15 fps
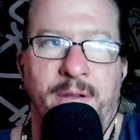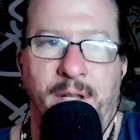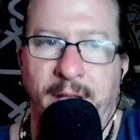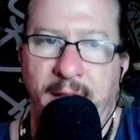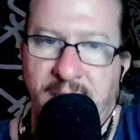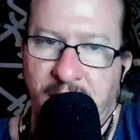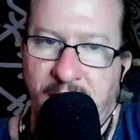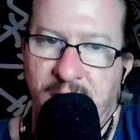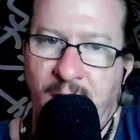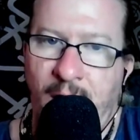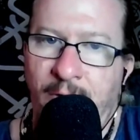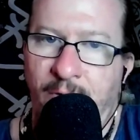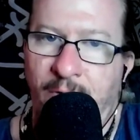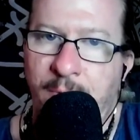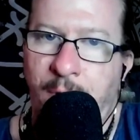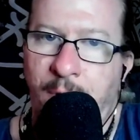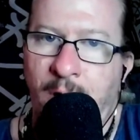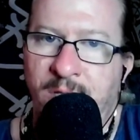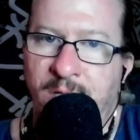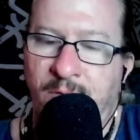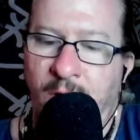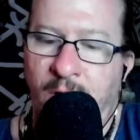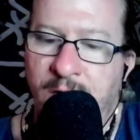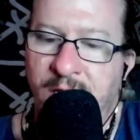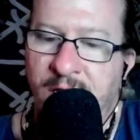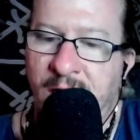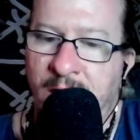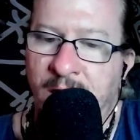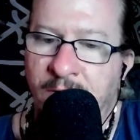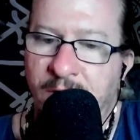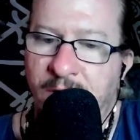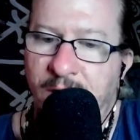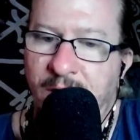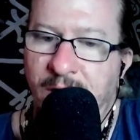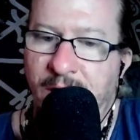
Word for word: the less than savory parts of ourselves,